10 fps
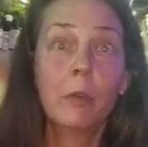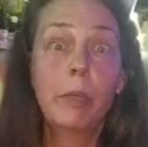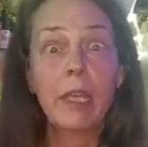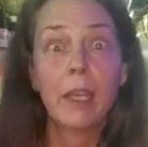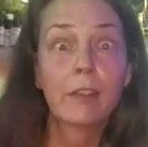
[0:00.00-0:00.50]

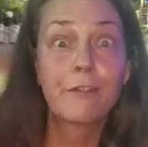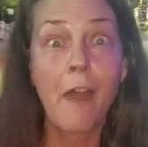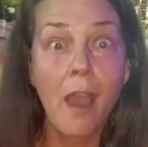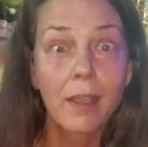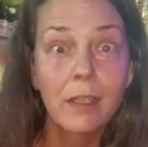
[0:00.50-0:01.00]
big
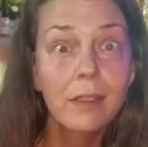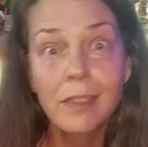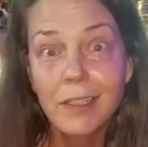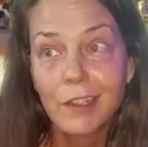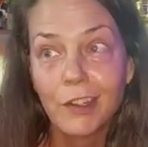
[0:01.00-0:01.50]
fucking
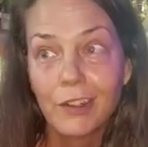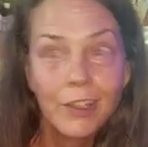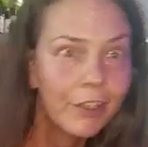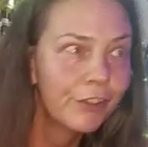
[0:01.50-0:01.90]
deal.